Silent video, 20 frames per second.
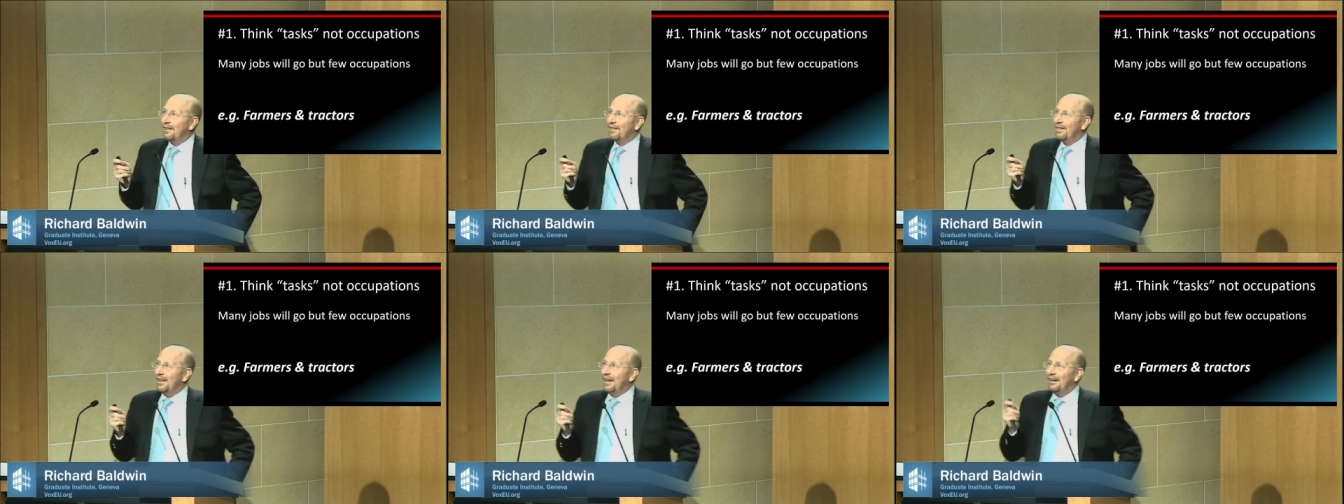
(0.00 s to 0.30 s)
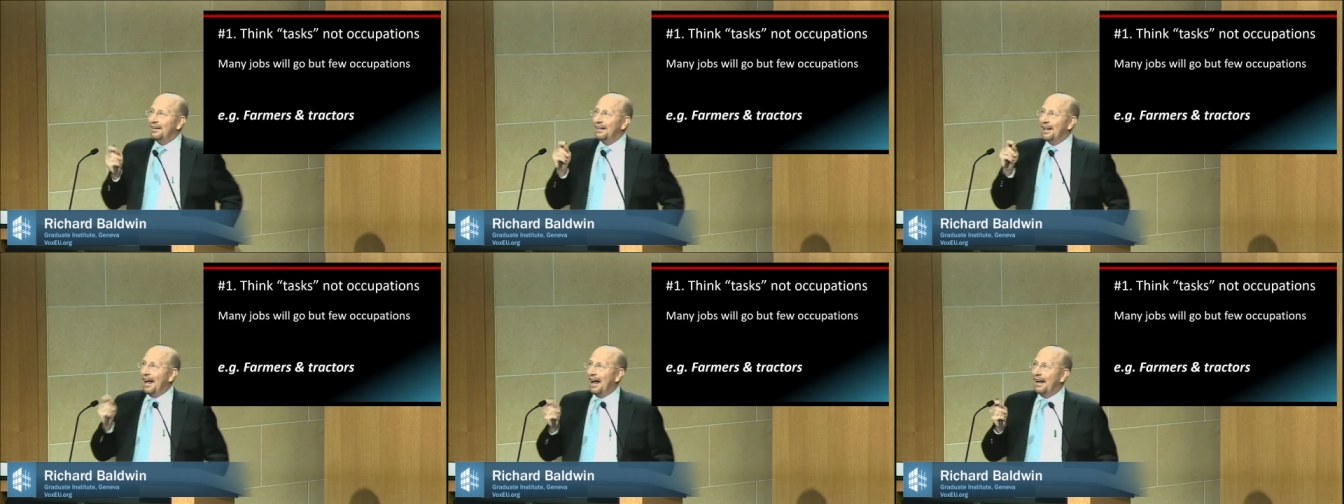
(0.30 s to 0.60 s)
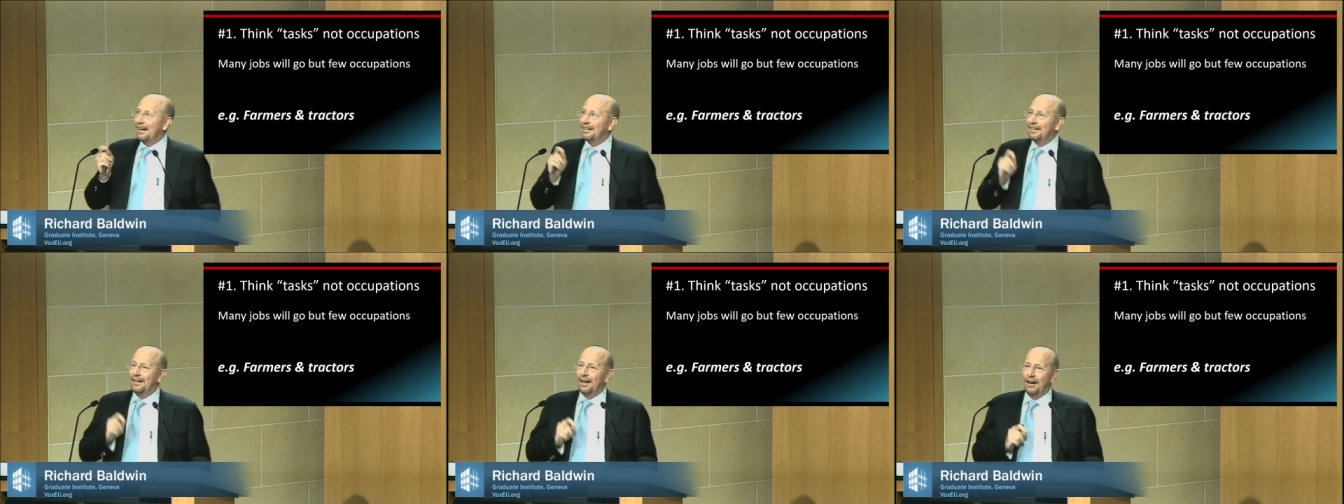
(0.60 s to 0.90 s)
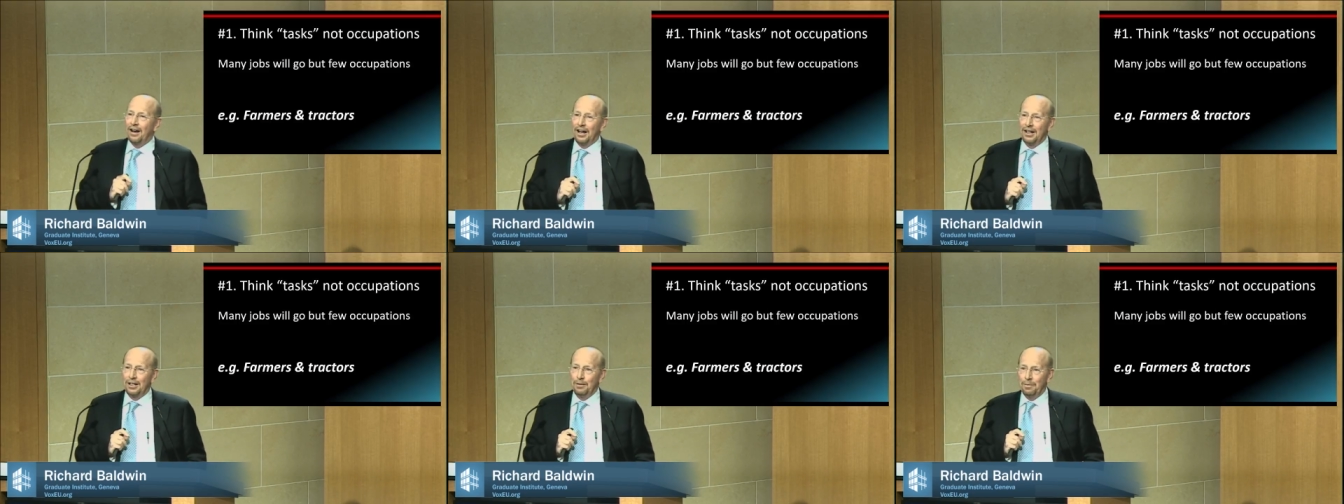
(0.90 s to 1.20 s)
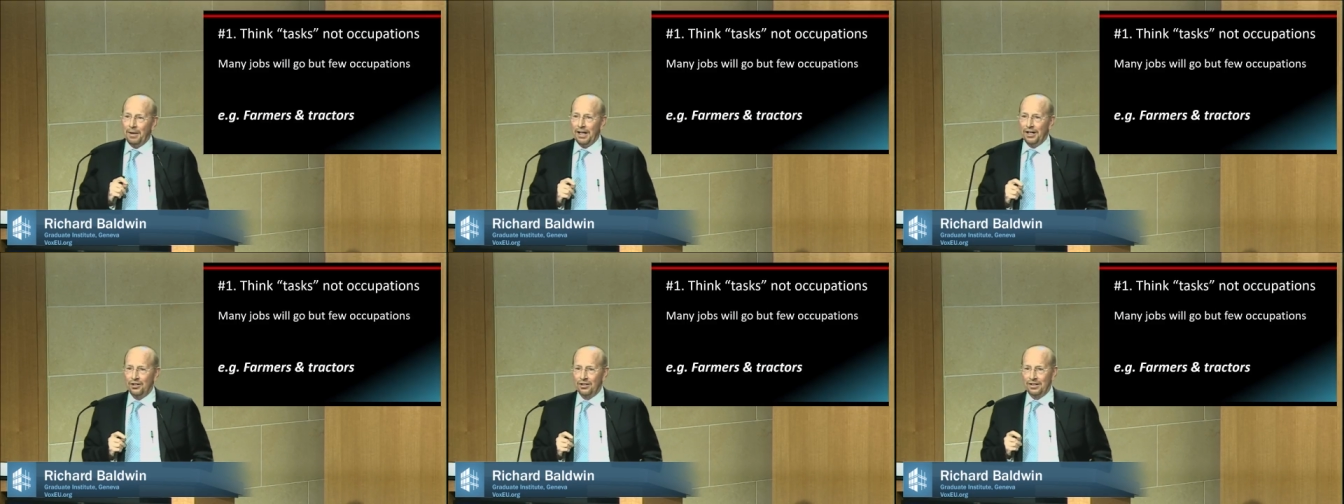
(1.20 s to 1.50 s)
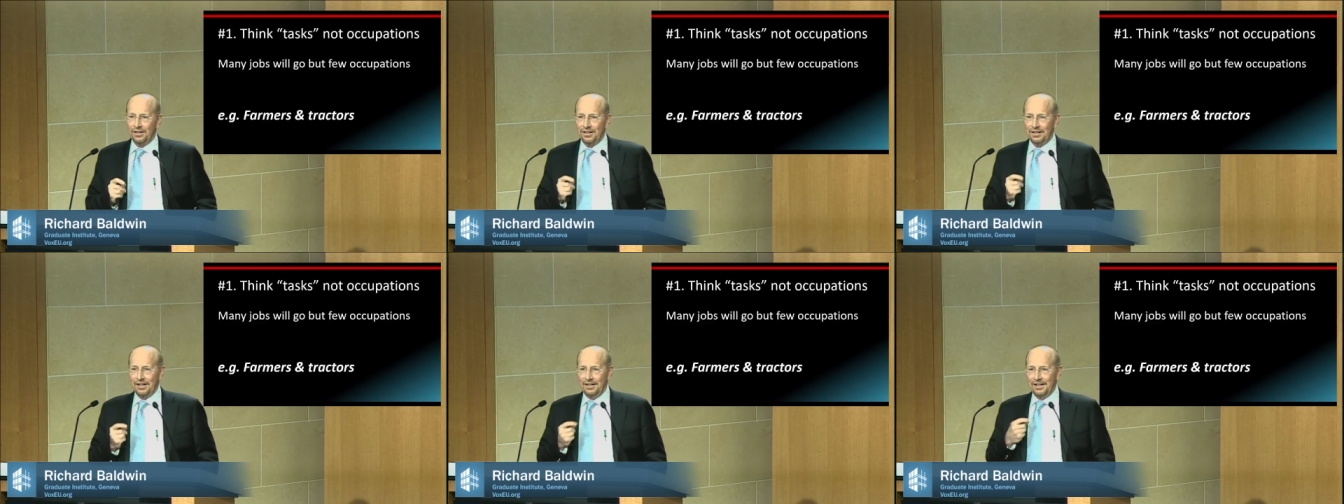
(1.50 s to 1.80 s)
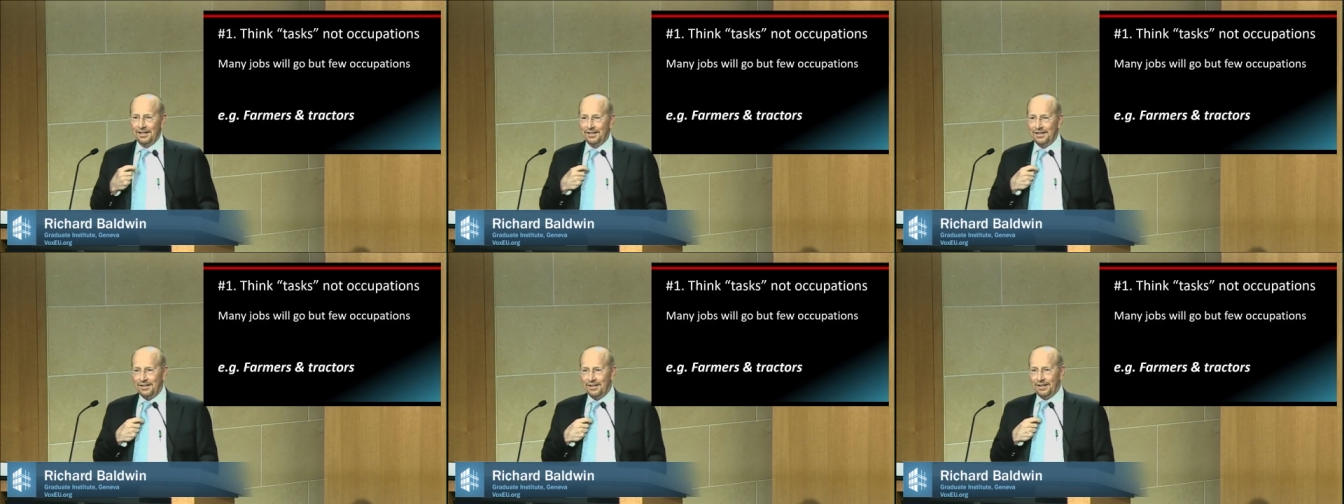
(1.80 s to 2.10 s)
think tasks, not occupations. And
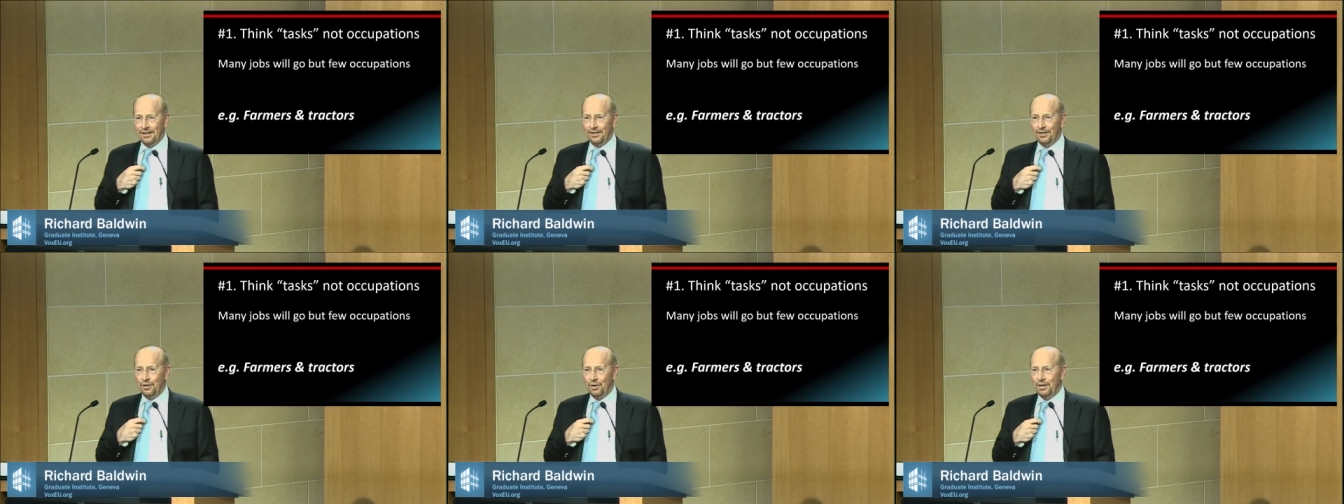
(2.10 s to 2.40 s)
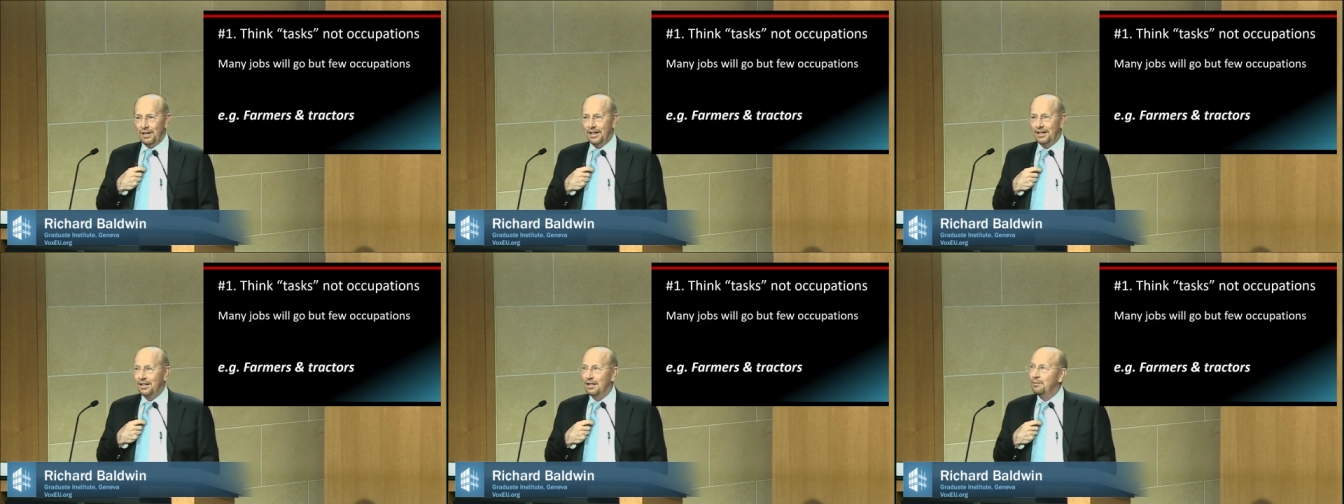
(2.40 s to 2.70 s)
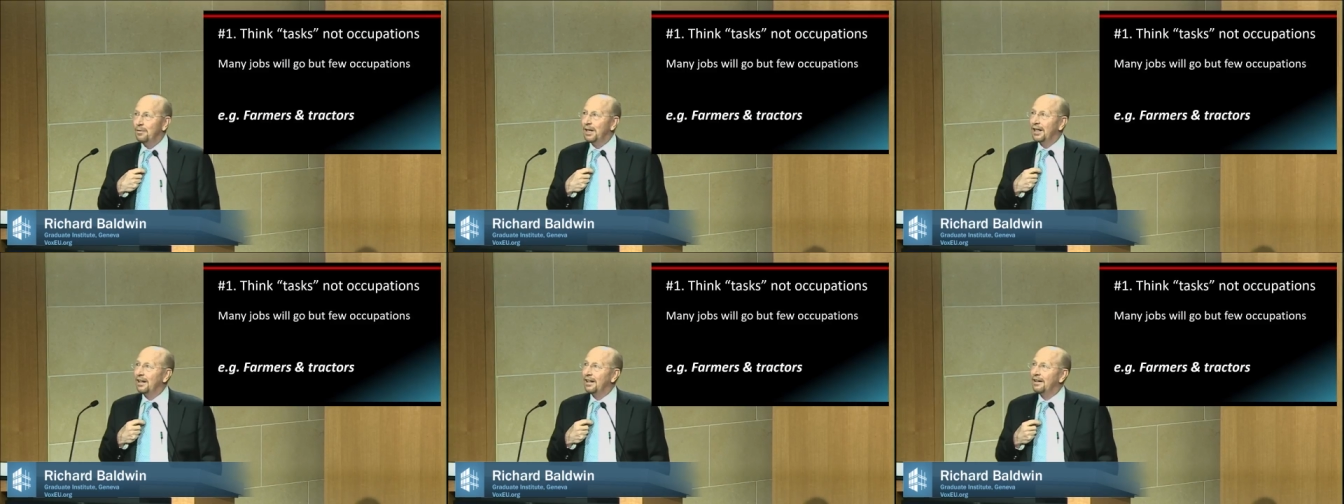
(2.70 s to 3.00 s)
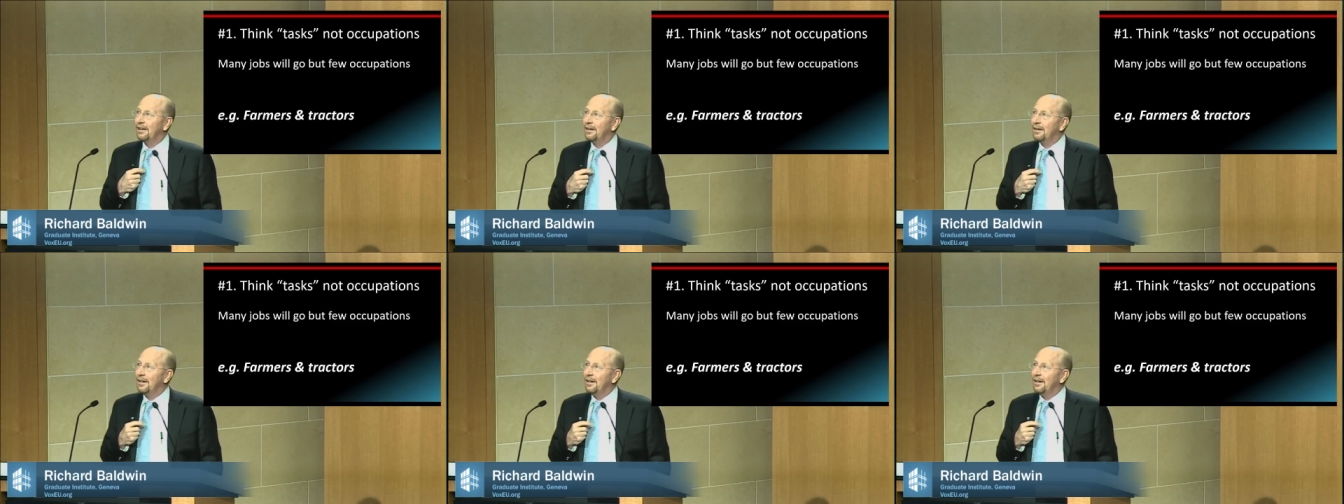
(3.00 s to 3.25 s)
this isn't unique to me.